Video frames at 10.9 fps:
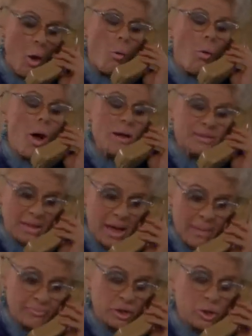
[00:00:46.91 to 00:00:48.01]
once
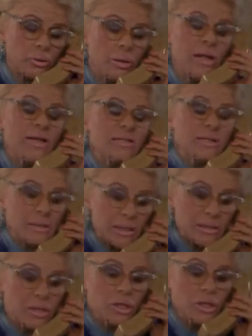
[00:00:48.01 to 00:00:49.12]
captured
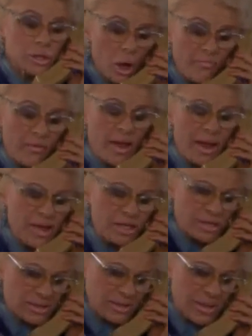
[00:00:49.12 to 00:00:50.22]
six Soviet
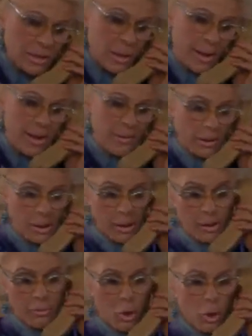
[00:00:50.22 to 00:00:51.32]
agents single handedly,
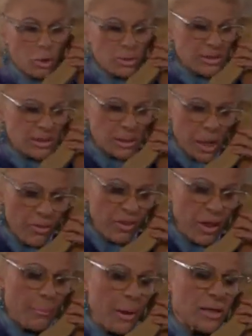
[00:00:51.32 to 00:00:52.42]
using
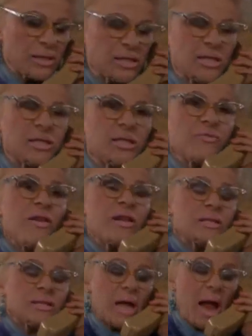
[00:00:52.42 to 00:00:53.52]
nothing but his fists
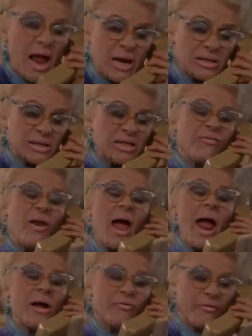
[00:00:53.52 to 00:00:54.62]
and his
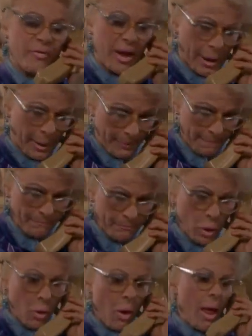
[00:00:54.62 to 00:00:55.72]
flying feet.
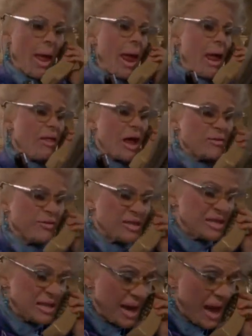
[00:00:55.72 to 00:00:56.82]
And a
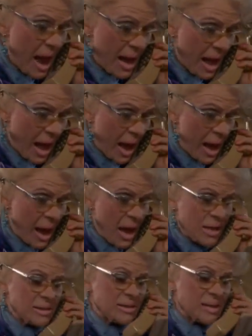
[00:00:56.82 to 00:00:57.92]
CIA
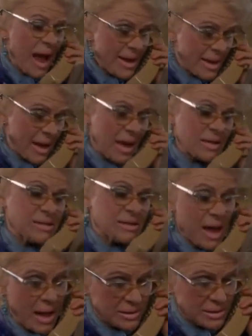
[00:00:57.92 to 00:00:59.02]
sidekick
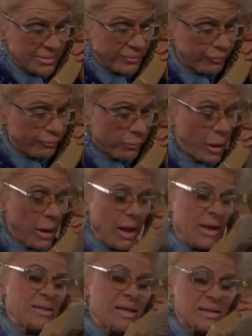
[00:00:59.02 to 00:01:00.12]
says,
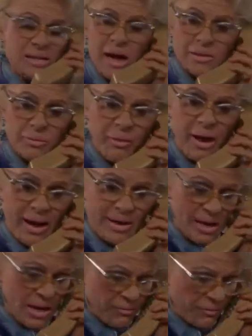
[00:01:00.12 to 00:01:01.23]
He's asked not to be
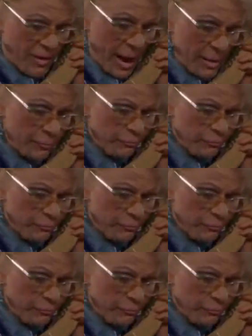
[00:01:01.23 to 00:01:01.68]
identified.